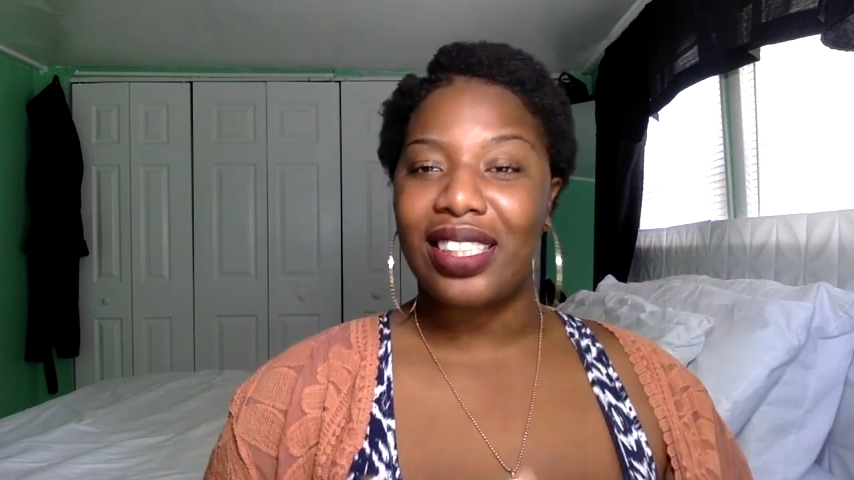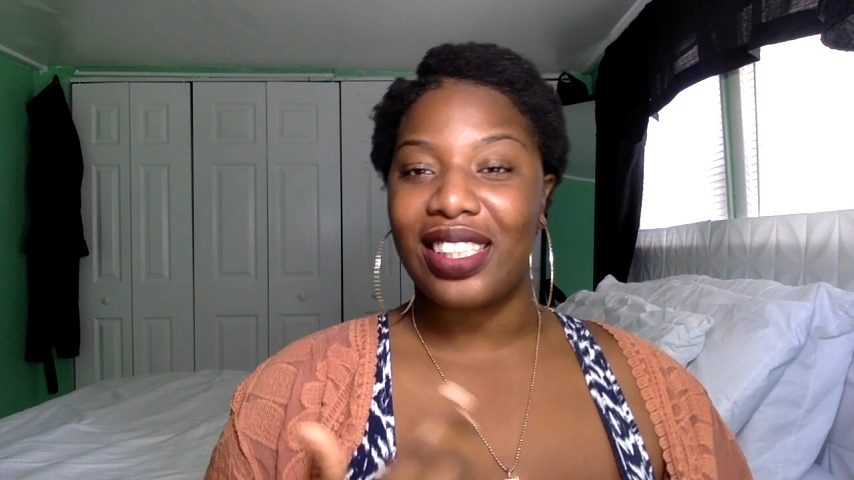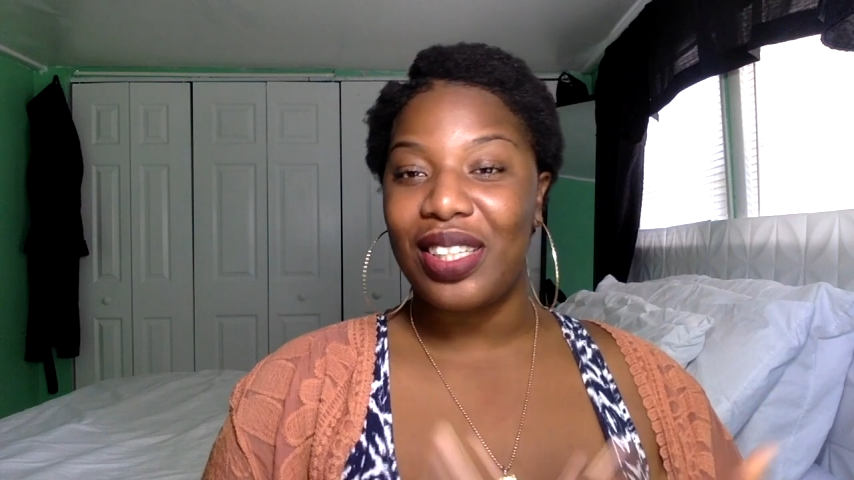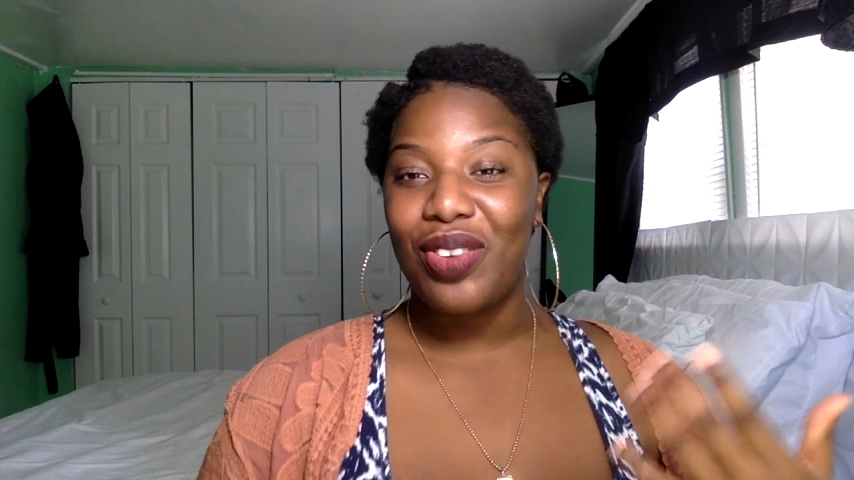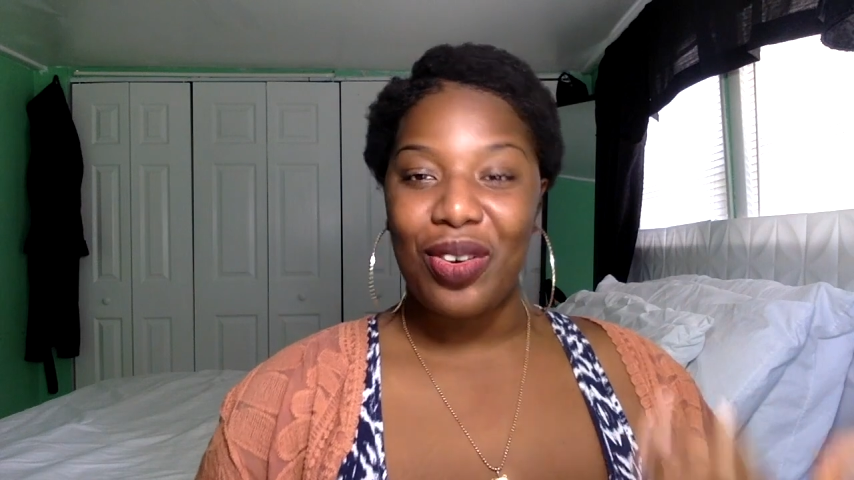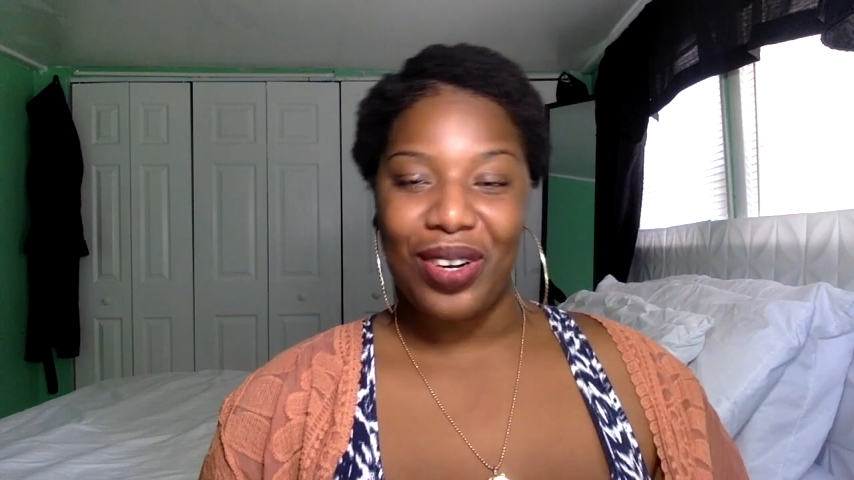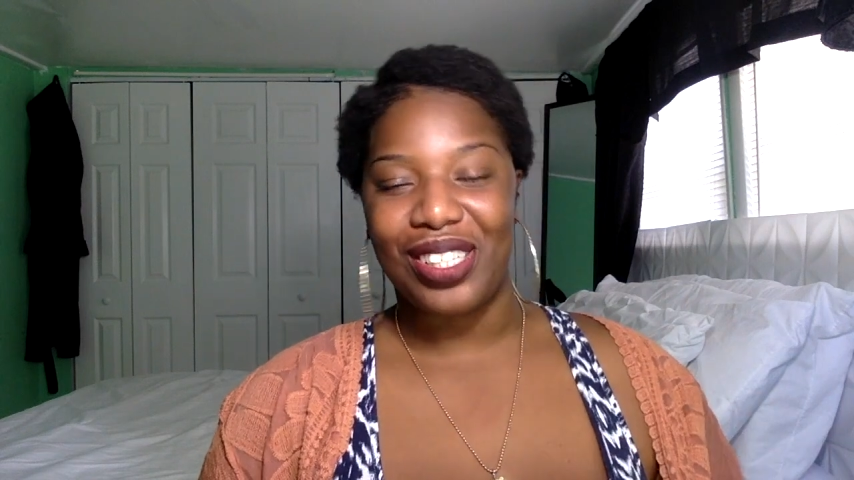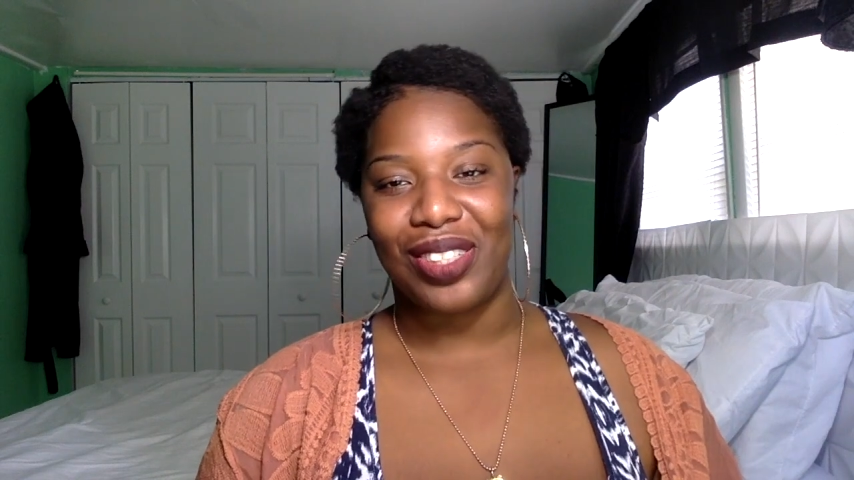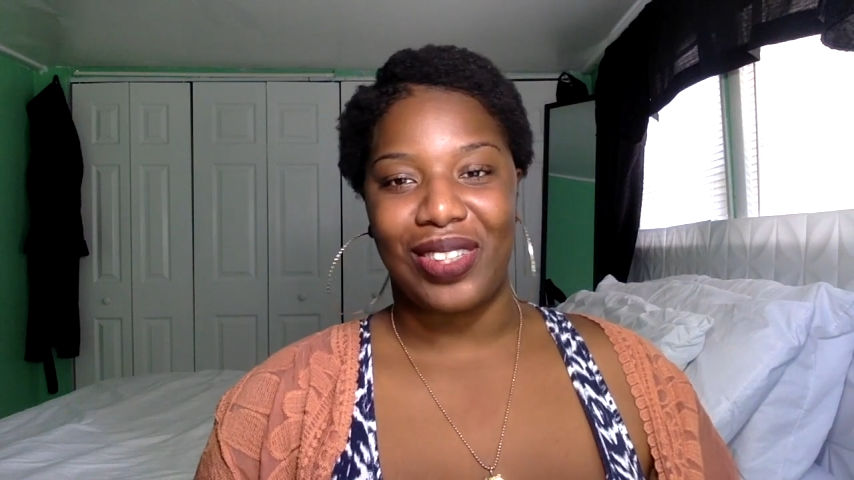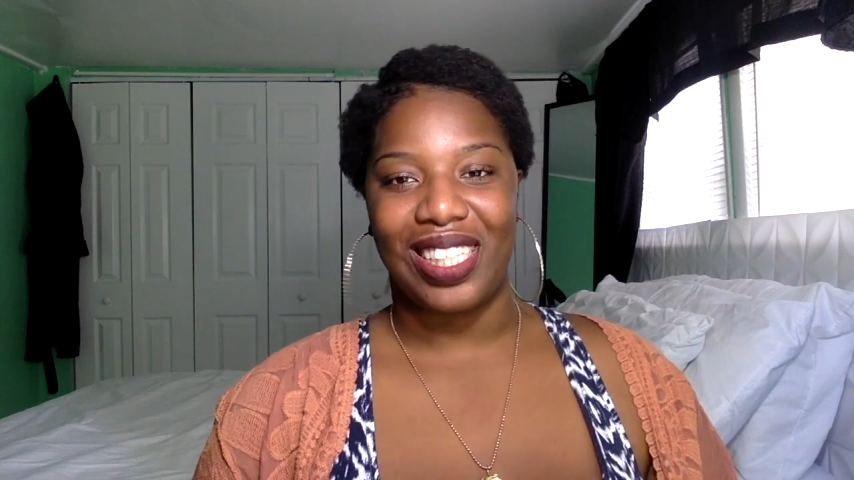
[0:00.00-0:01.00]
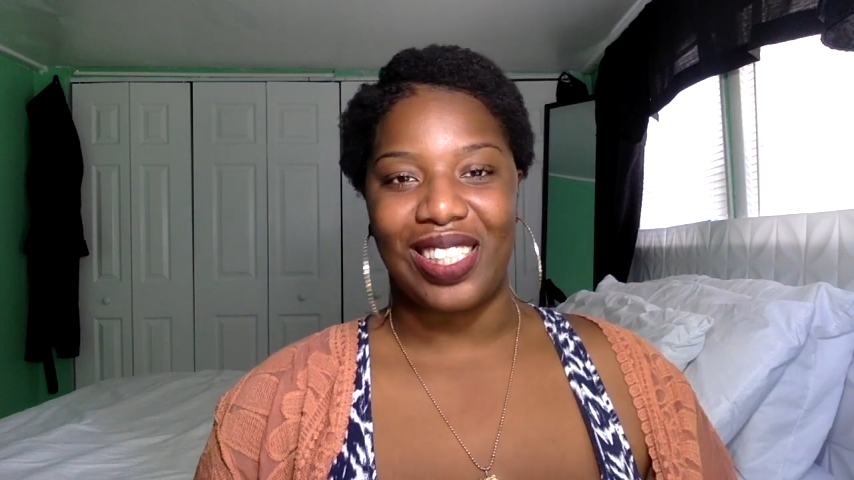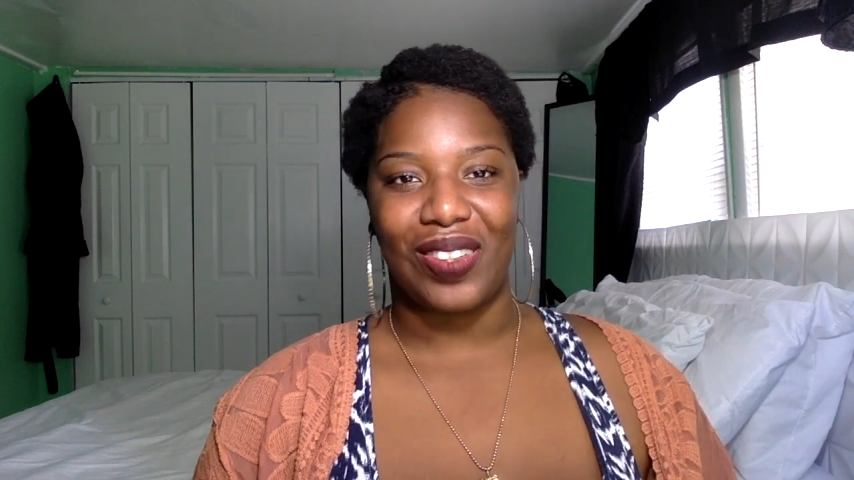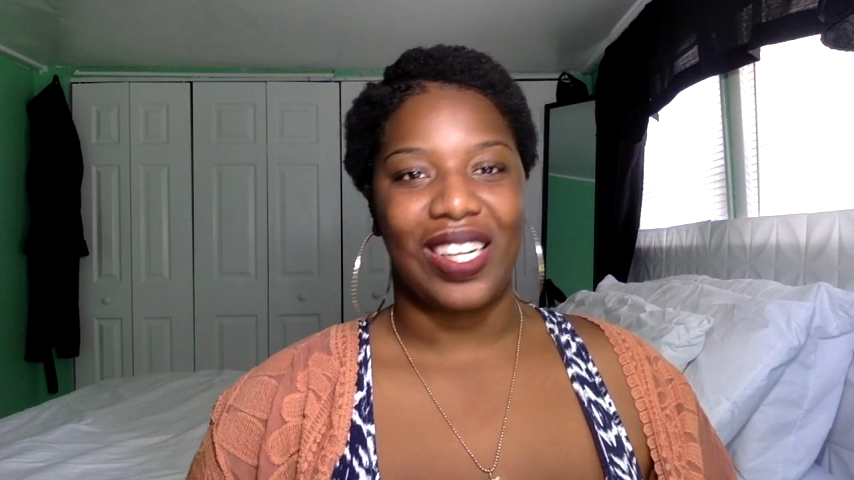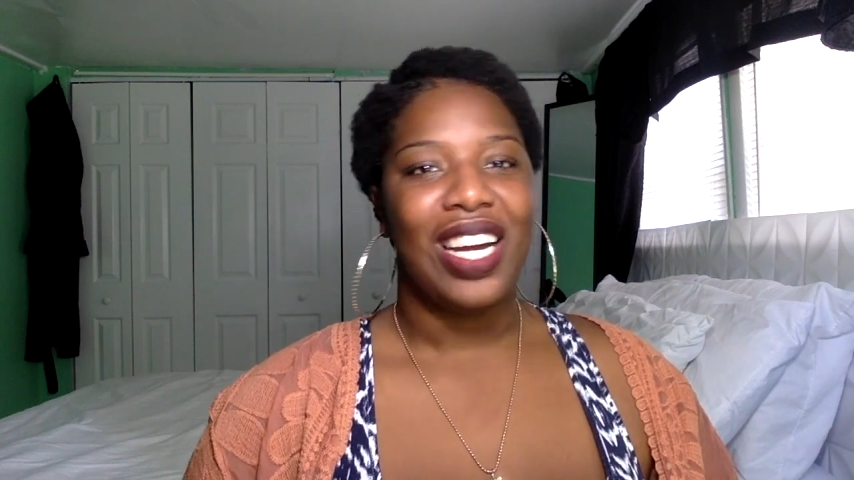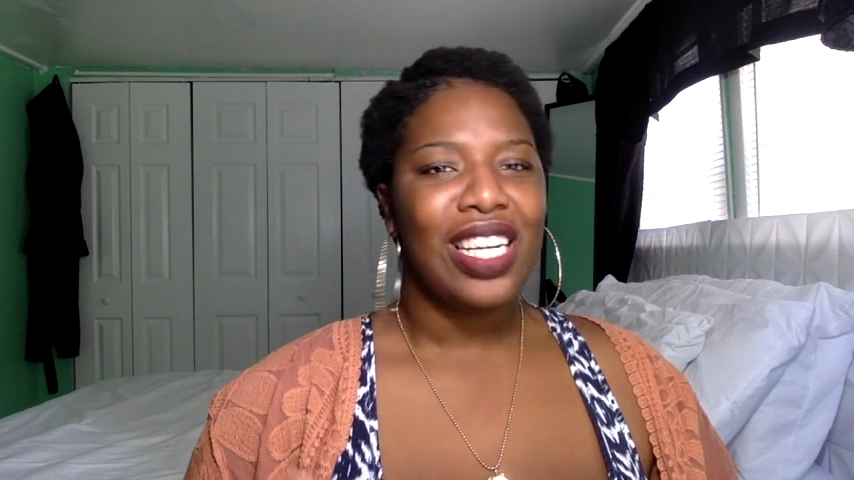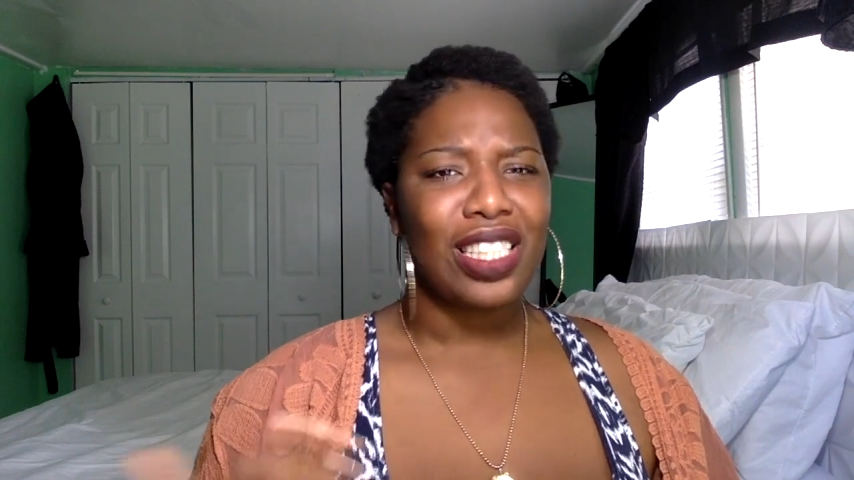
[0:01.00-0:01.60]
to see what works and what doesn't work.